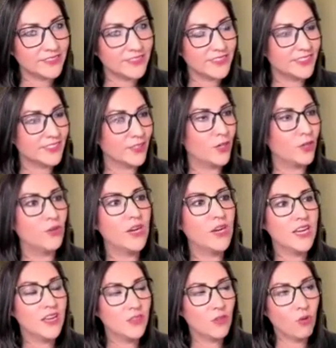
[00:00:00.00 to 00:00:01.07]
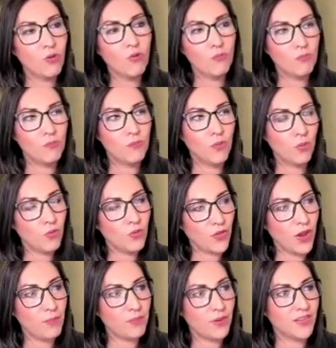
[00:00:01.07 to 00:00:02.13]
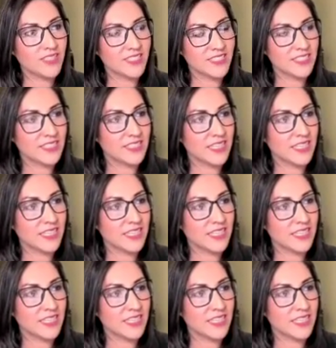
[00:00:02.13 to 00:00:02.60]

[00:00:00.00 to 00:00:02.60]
So the whole thought process is,